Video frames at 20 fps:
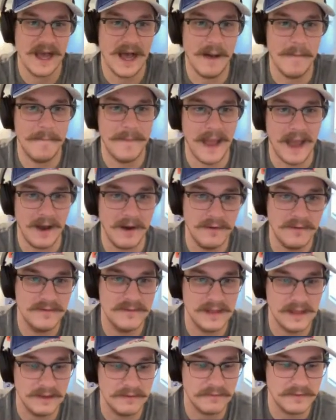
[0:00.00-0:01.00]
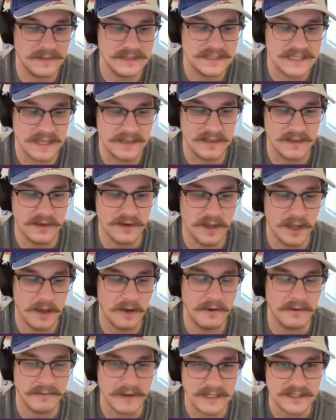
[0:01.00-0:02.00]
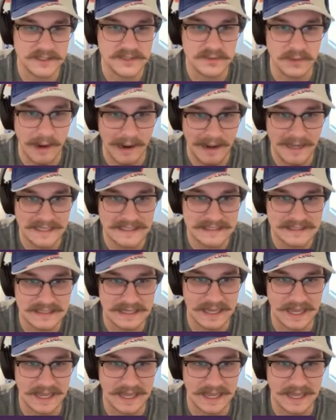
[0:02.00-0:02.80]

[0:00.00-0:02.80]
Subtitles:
about Seth Lugo and Ranger Suarez.